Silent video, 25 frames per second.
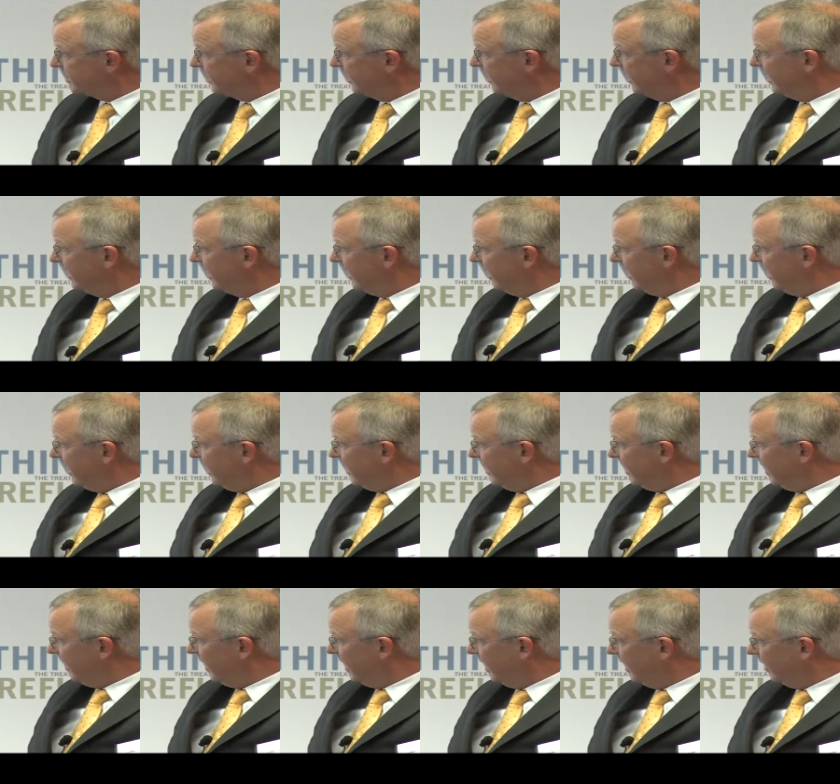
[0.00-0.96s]
was the
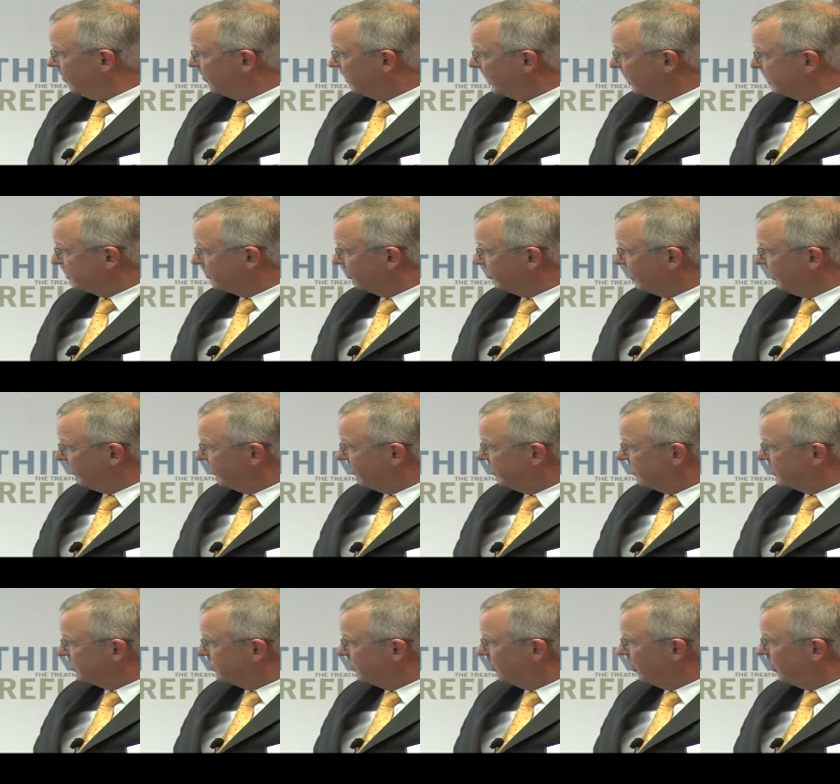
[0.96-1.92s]
um,
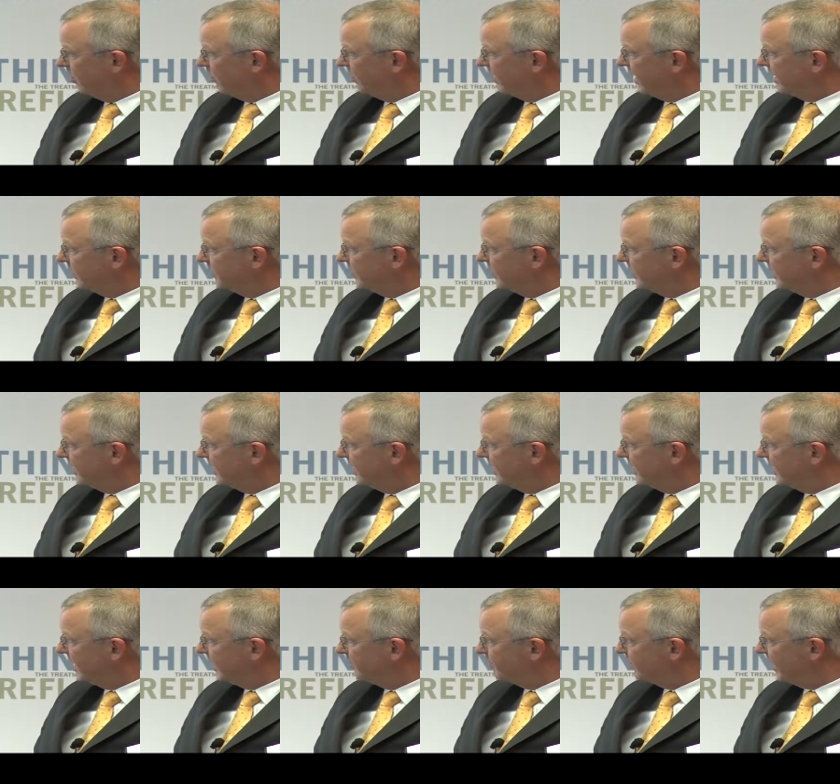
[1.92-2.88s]
gastrography in swallow that we did
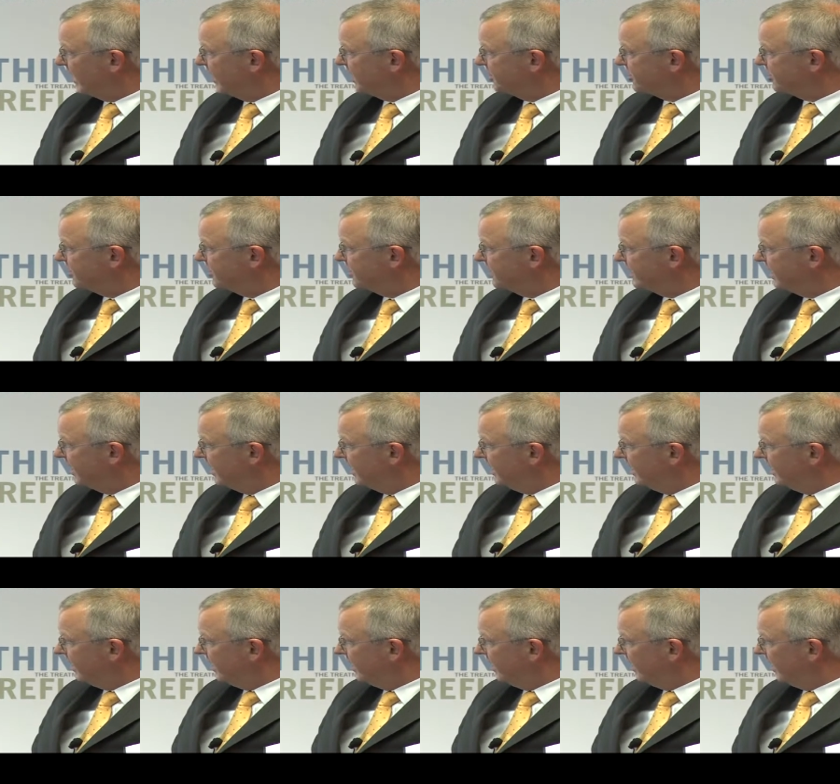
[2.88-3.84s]
in that patient.
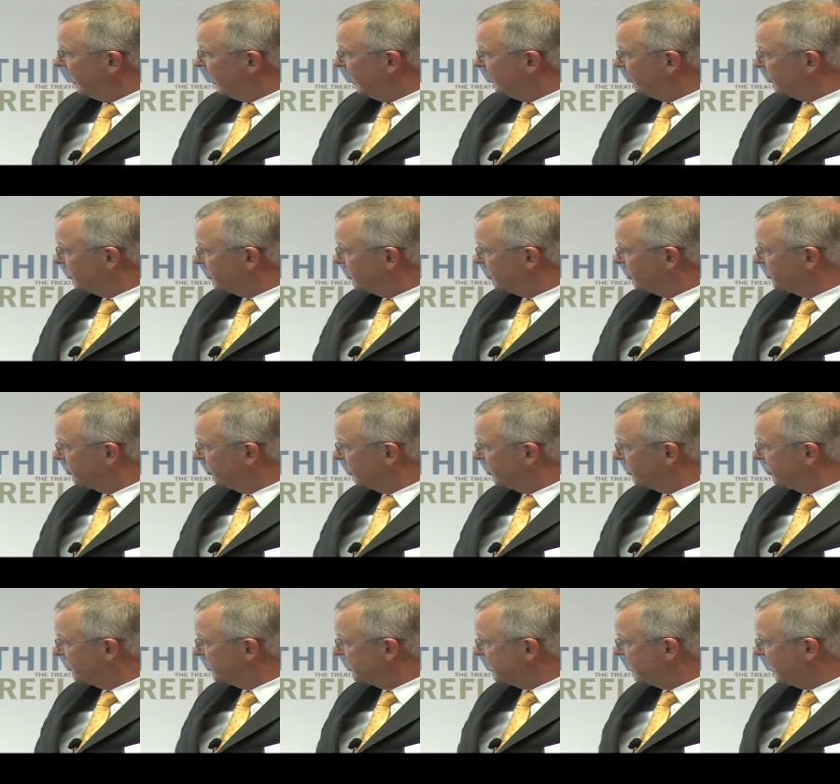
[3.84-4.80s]
Um, just
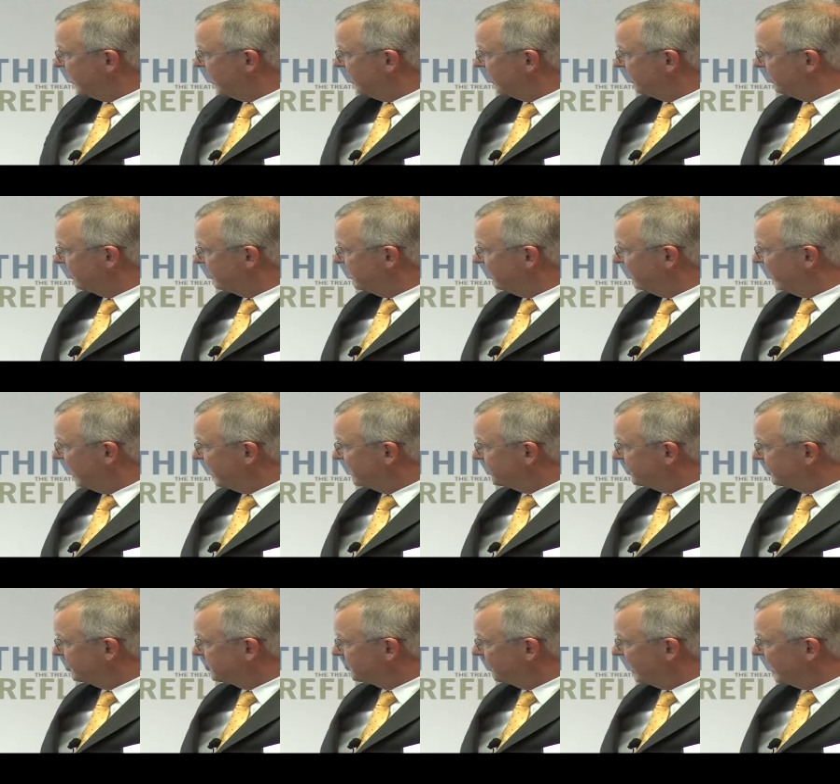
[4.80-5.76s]
wanted to see how the
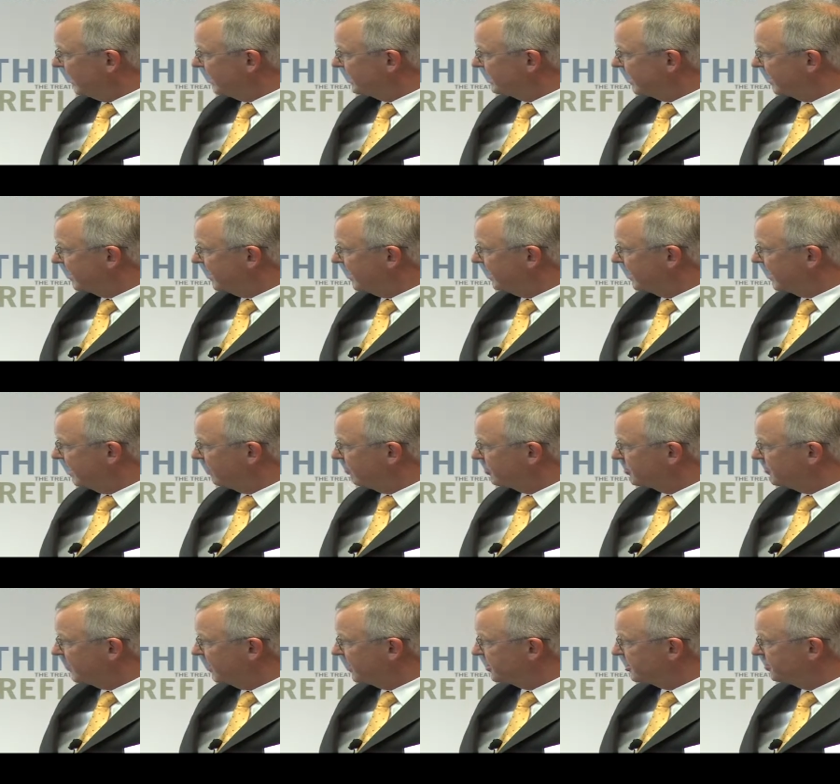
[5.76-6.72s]
device was placed. I think that
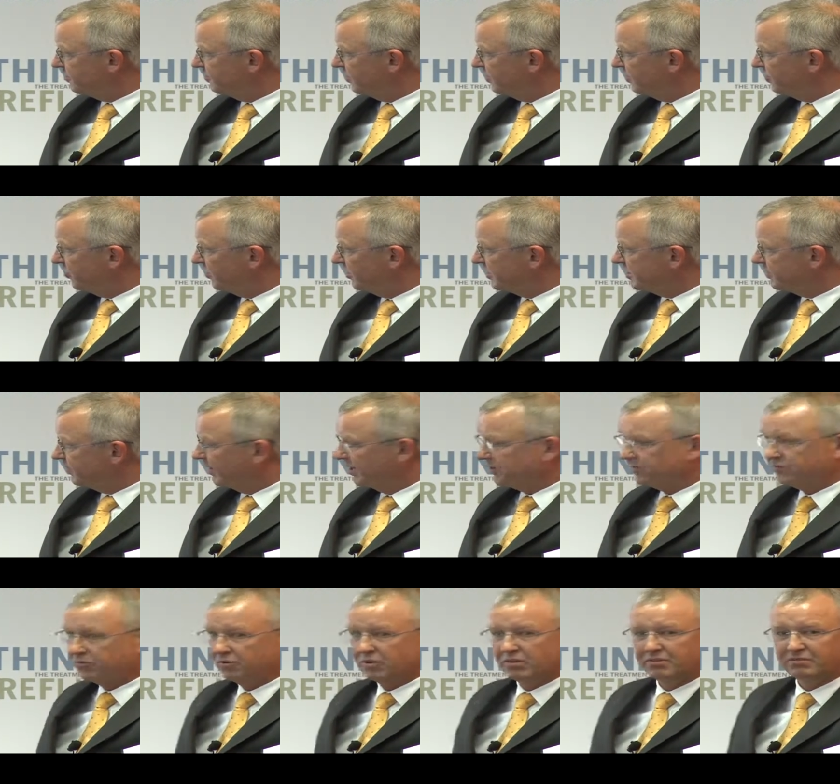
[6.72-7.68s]
was mentioned before. It's
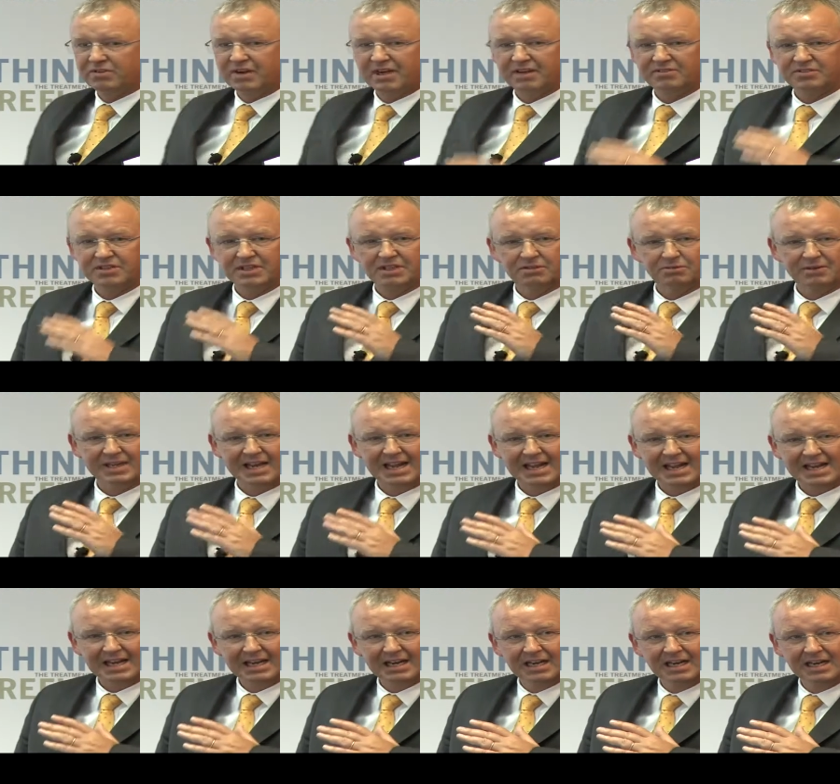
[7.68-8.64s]
about a 45 degree
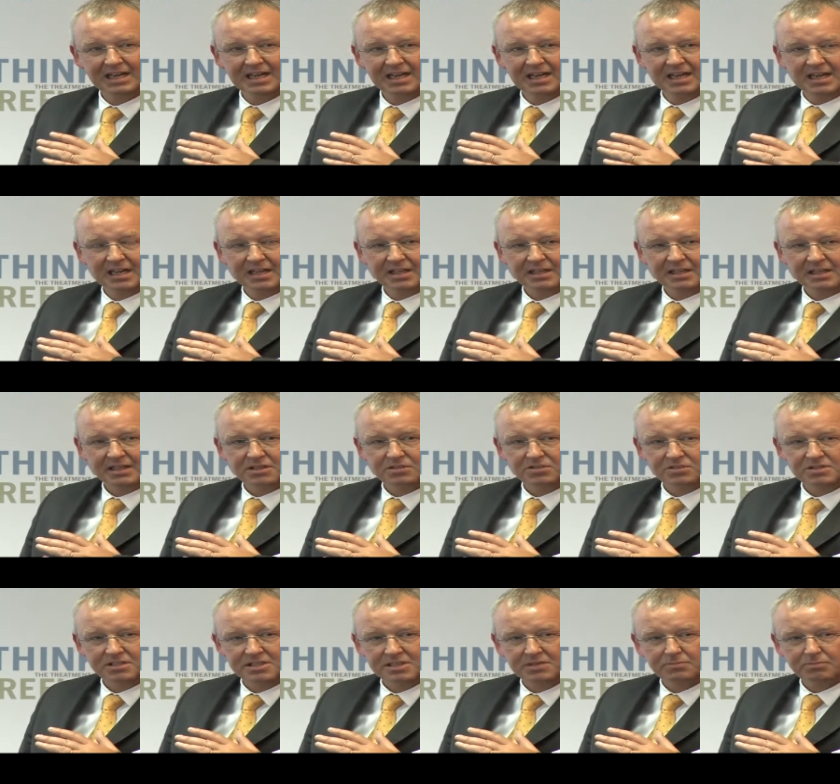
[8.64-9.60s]
angle that
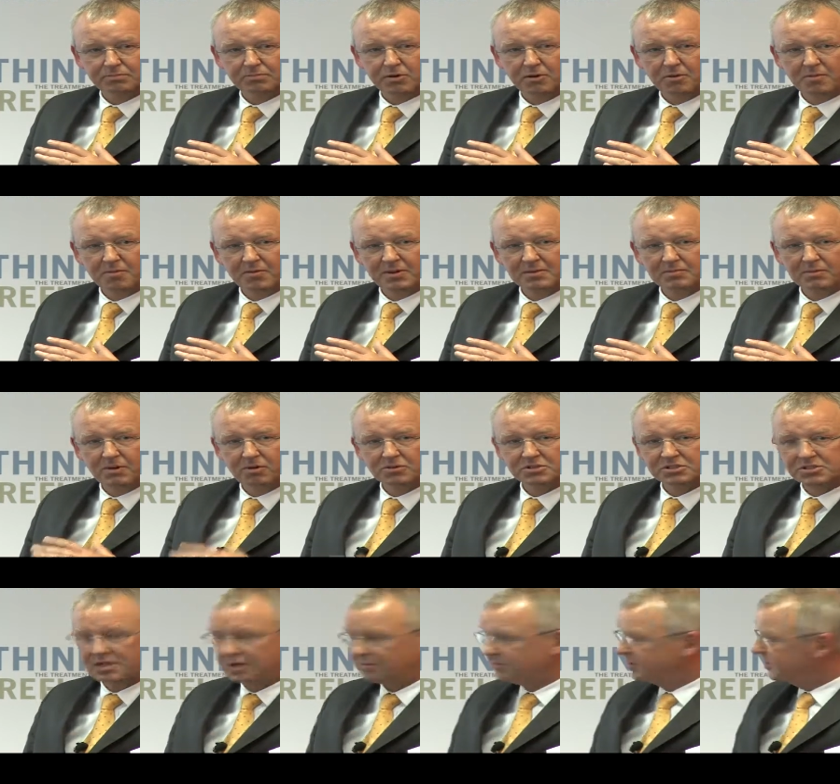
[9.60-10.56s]
you see probably
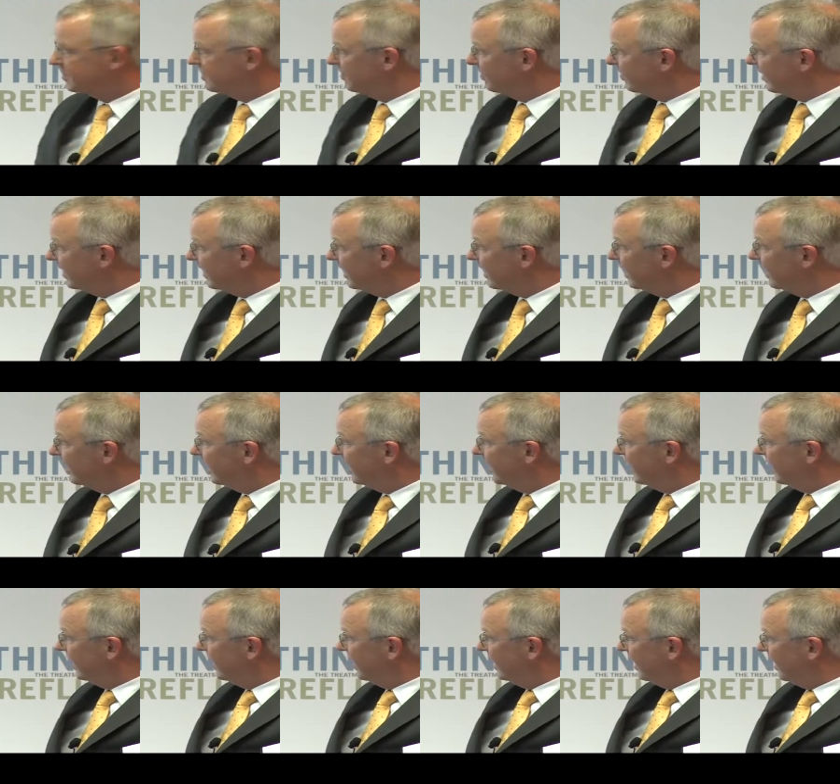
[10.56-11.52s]
postoperatively,
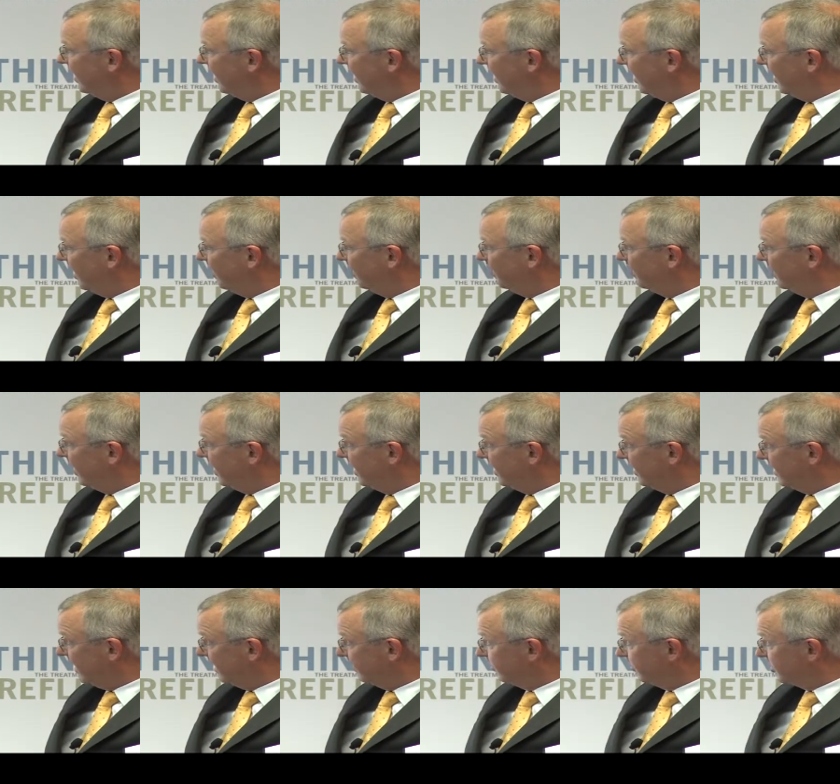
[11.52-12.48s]
um,
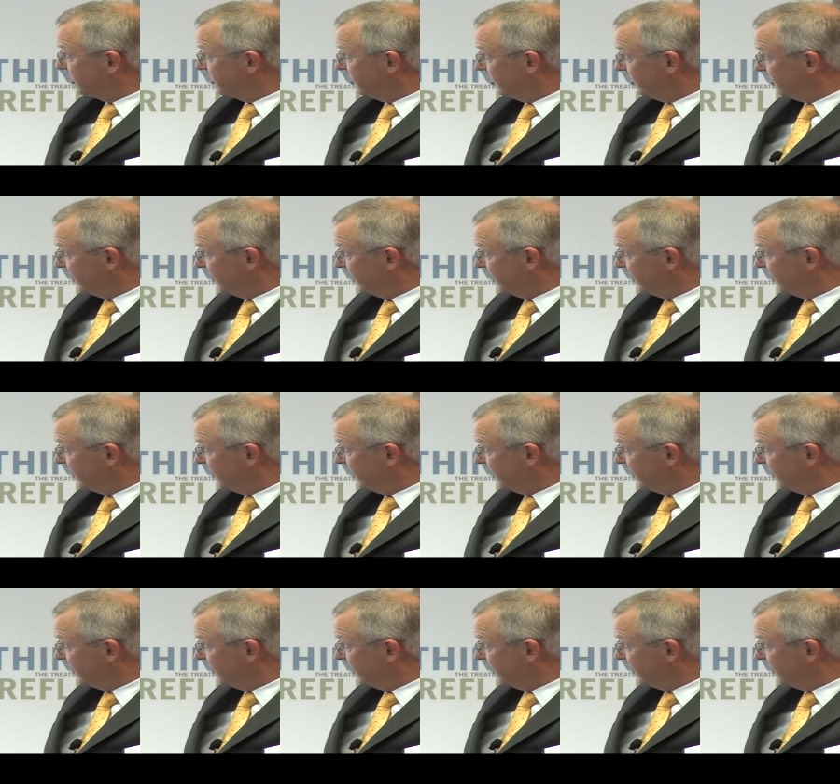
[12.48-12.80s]
and that was